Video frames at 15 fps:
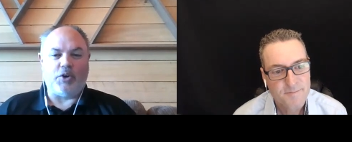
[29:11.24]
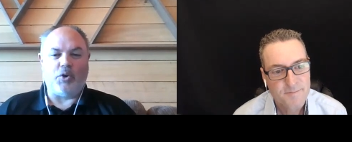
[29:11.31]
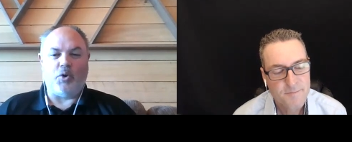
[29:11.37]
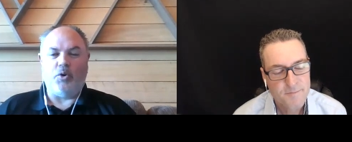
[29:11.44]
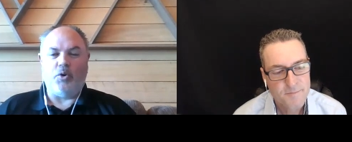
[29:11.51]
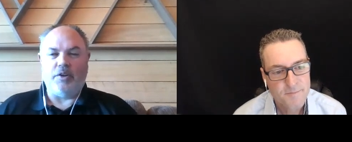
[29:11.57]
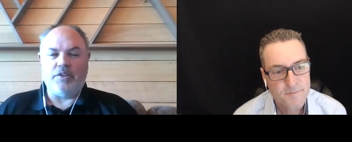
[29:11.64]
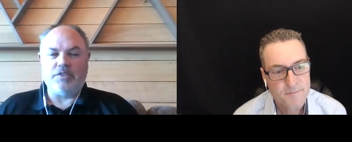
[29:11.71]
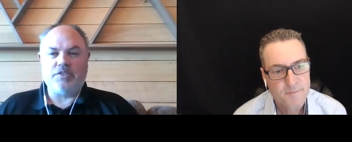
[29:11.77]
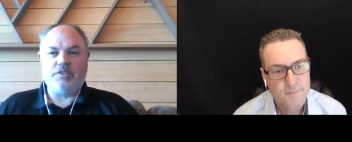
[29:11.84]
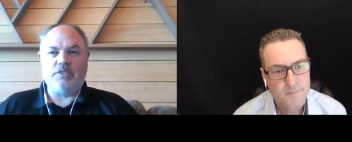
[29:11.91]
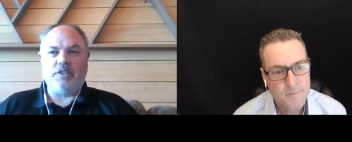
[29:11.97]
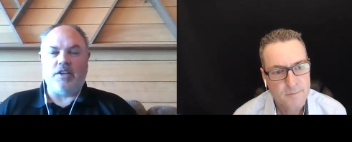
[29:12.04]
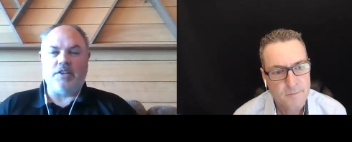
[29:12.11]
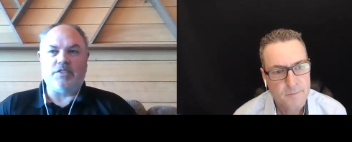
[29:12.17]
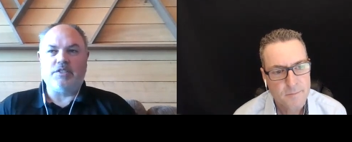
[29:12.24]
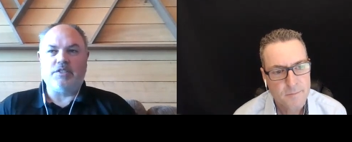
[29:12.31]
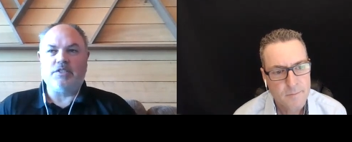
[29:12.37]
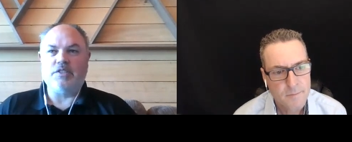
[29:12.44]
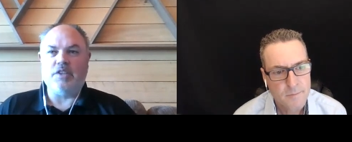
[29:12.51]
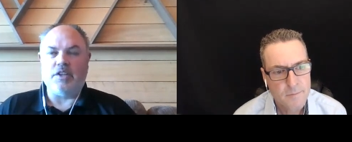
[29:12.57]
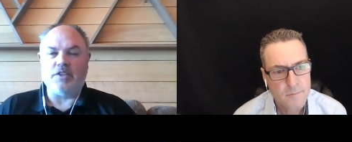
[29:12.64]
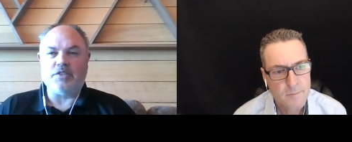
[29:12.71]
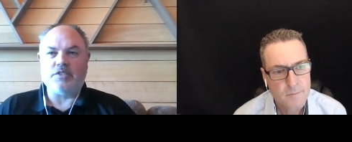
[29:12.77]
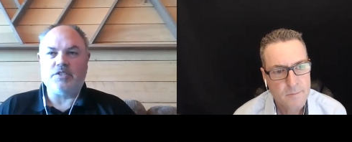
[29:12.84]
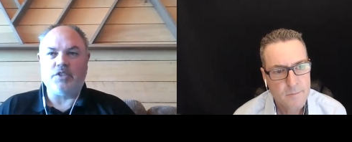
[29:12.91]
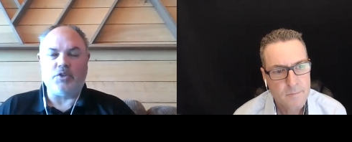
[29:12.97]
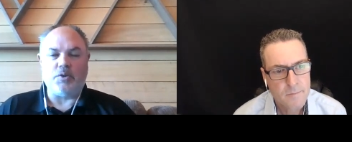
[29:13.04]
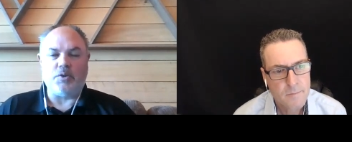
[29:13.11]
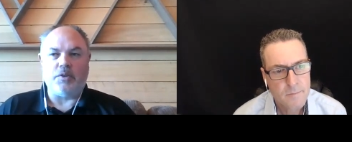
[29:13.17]
Speaker 1: goal is to
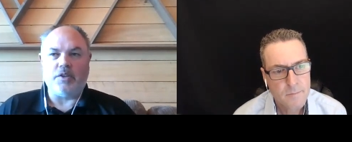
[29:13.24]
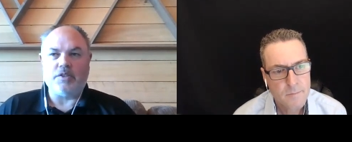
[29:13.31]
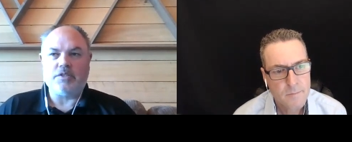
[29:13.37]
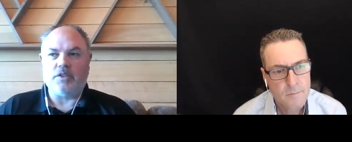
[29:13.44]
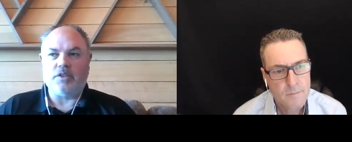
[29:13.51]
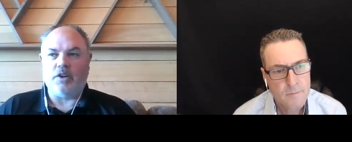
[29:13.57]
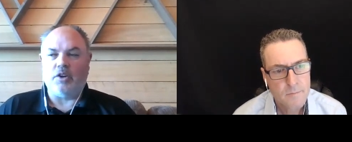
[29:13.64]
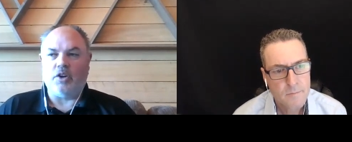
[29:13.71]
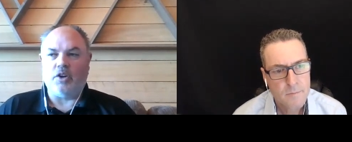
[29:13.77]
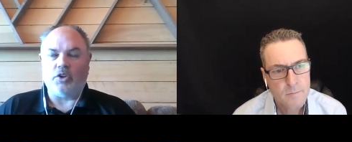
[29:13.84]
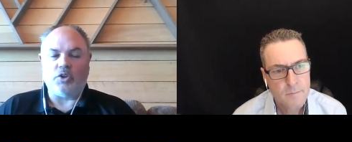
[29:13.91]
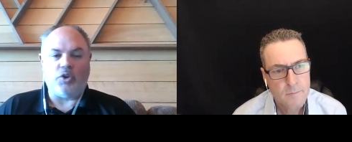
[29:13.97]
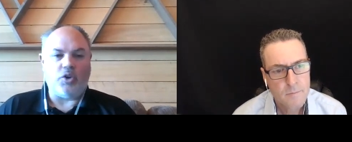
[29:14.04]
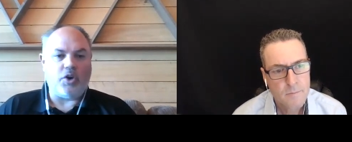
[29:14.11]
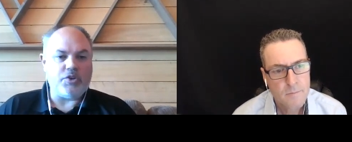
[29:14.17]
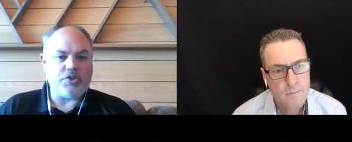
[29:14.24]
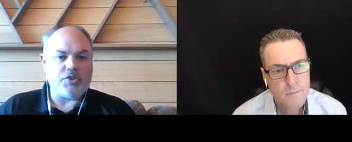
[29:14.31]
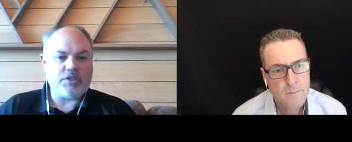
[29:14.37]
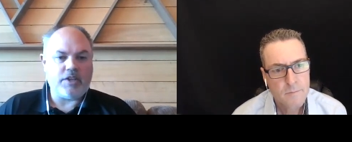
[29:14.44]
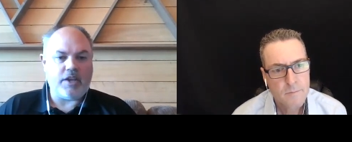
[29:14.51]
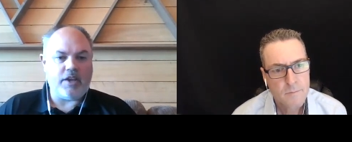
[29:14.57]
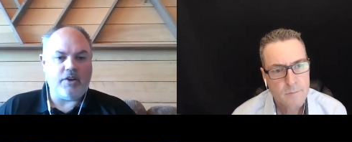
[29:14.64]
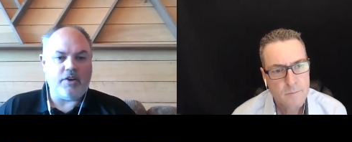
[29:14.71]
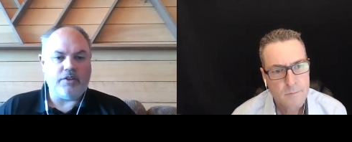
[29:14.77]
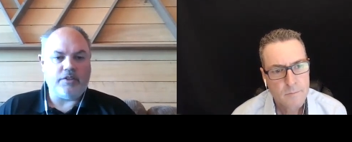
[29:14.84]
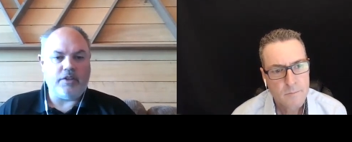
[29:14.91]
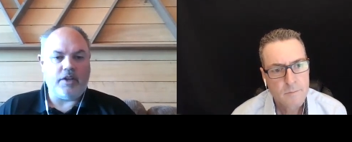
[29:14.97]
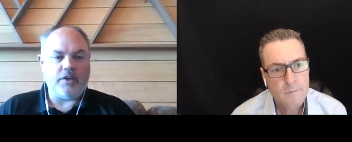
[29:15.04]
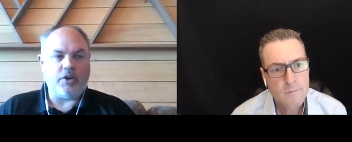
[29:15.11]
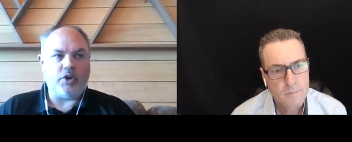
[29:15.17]
do this on a large scale,
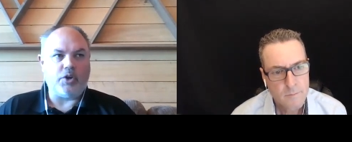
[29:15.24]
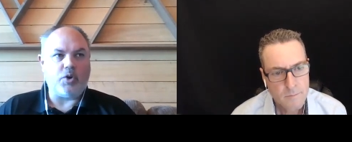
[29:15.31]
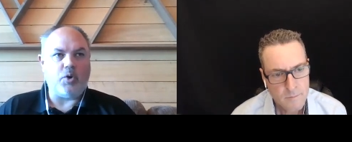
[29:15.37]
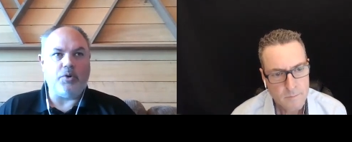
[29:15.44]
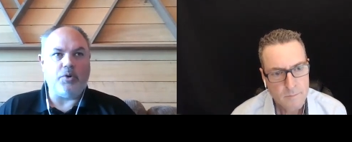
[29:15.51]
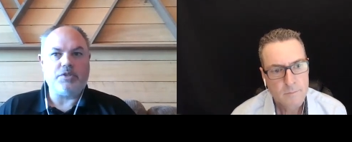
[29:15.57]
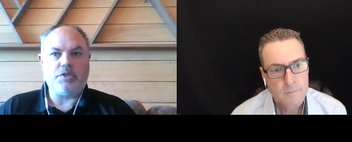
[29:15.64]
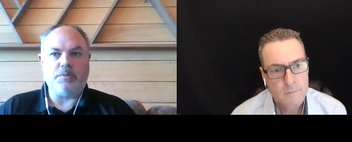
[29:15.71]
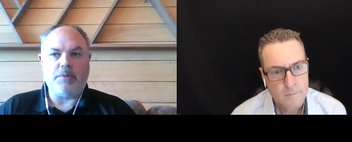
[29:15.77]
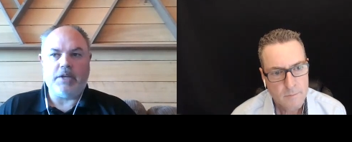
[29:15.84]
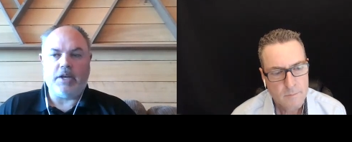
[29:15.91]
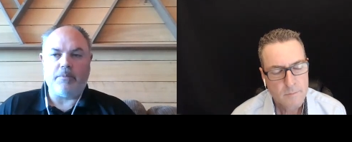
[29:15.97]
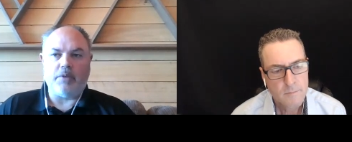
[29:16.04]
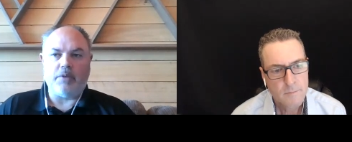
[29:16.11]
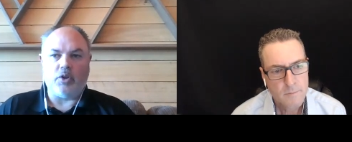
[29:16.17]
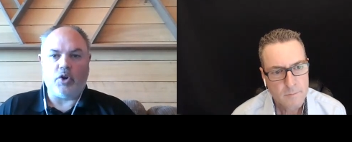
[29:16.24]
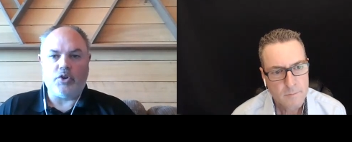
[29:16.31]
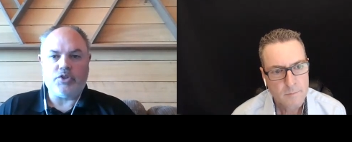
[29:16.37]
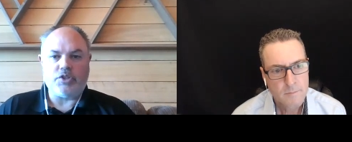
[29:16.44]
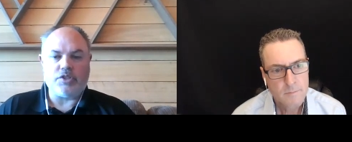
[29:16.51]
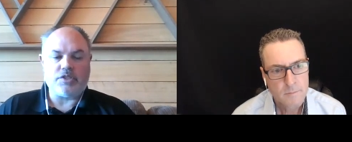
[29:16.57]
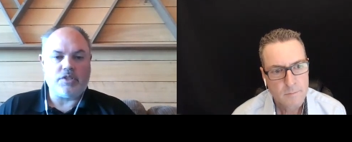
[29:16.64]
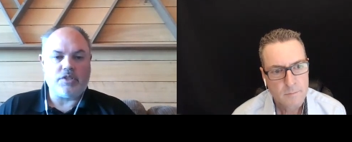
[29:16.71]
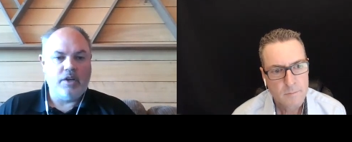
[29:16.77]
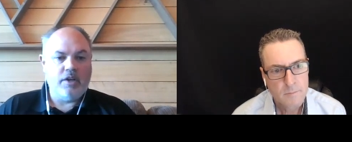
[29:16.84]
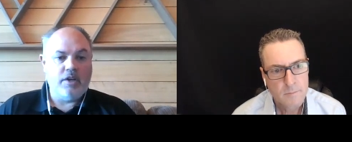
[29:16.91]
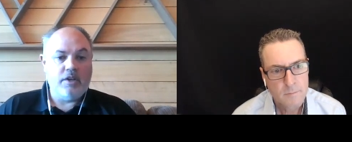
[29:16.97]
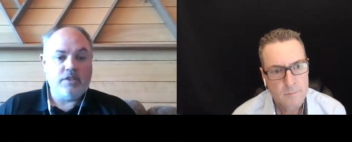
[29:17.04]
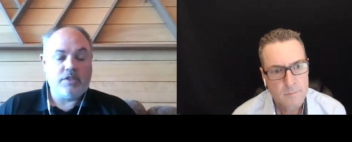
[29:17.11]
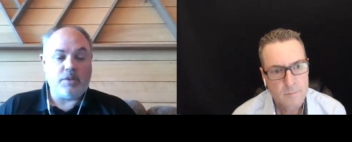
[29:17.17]
and our goal is to become the largest
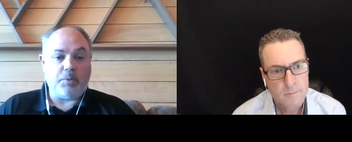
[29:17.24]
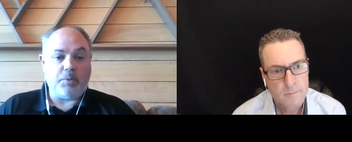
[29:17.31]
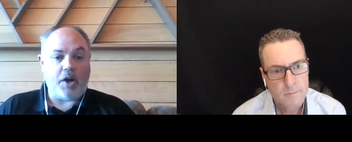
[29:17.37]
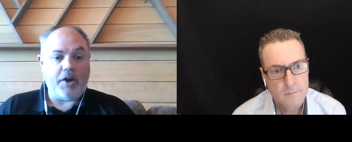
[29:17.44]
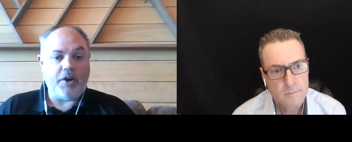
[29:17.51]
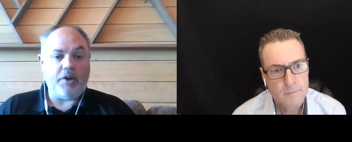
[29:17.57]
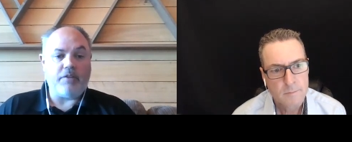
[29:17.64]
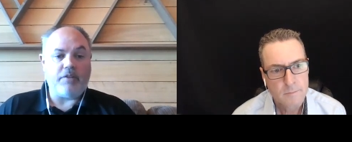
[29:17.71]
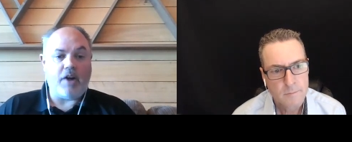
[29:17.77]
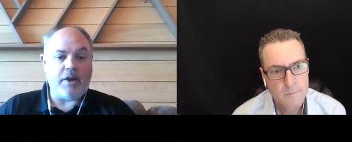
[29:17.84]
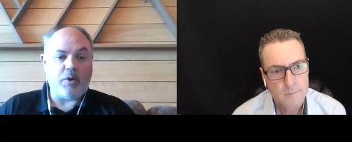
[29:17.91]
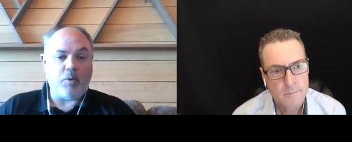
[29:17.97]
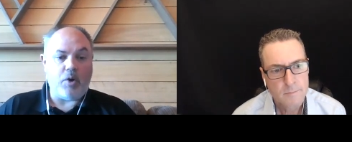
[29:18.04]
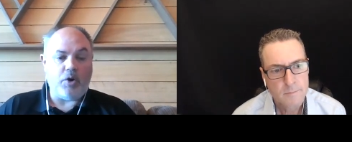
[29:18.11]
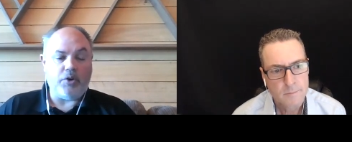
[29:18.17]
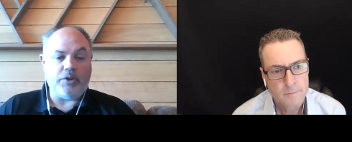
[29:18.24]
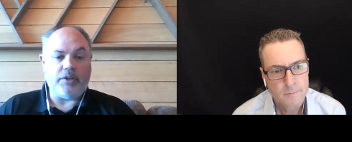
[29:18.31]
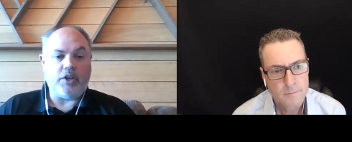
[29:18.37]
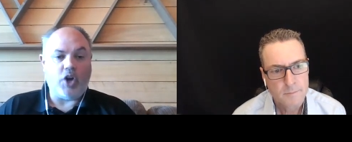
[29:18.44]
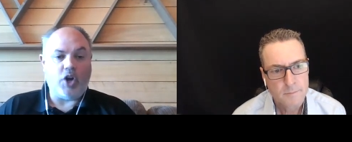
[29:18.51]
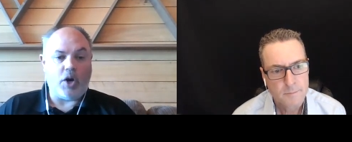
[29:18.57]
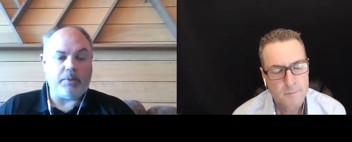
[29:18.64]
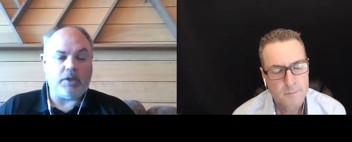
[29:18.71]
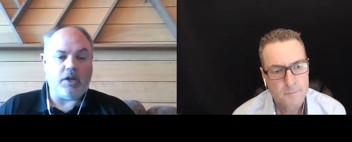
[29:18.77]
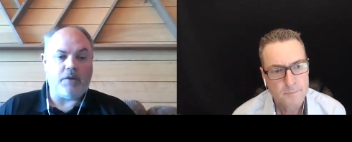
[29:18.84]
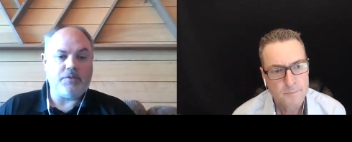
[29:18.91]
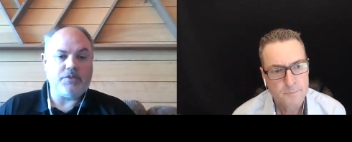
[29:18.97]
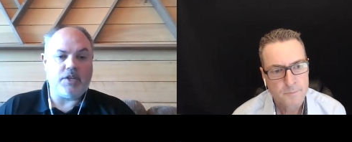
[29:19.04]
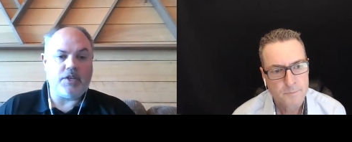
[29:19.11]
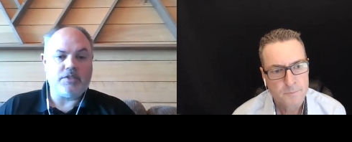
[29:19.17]
supplier of high quality carbon
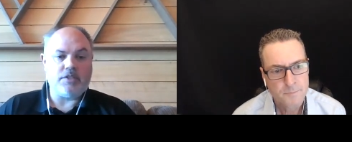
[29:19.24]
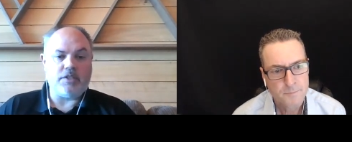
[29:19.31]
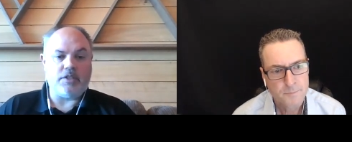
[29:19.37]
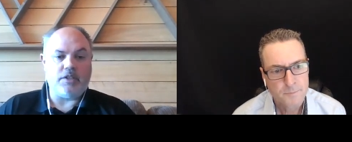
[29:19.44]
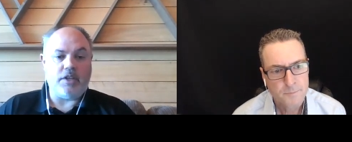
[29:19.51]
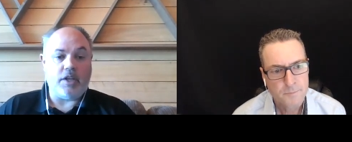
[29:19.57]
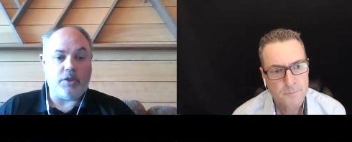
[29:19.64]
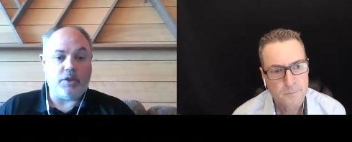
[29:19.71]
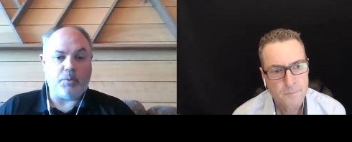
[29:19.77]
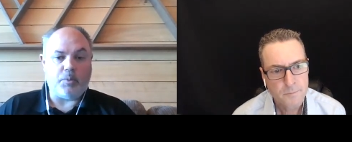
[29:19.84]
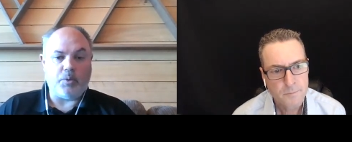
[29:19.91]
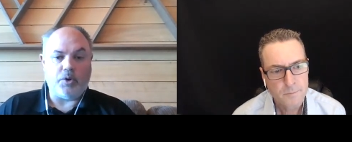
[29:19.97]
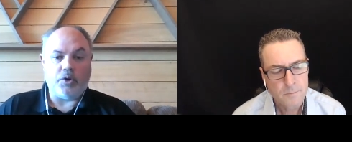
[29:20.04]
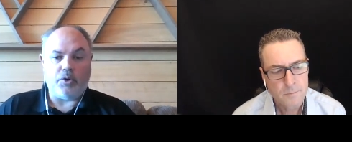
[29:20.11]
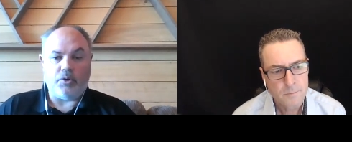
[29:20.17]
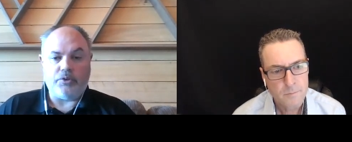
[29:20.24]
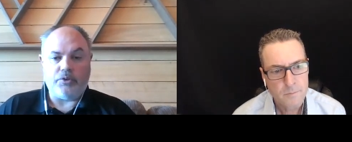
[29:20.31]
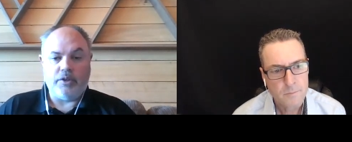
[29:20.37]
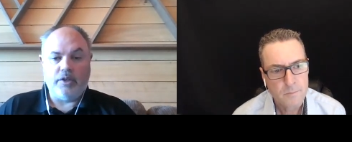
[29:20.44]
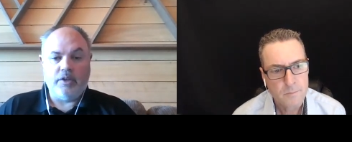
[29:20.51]
offsets in the world.